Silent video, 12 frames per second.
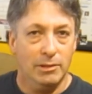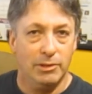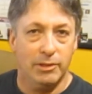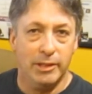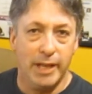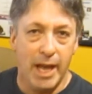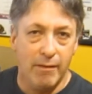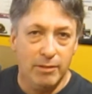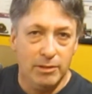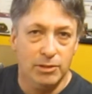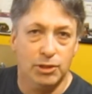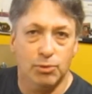So there you have
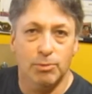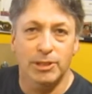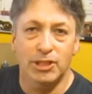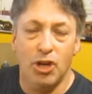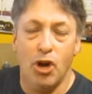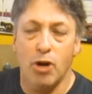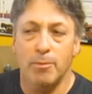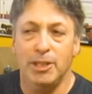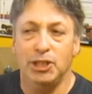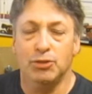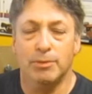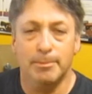it, Swiss
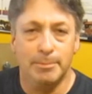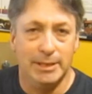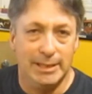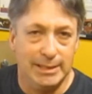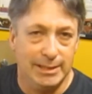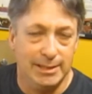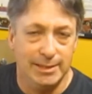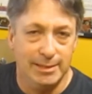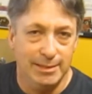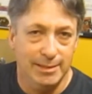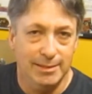Army triplets.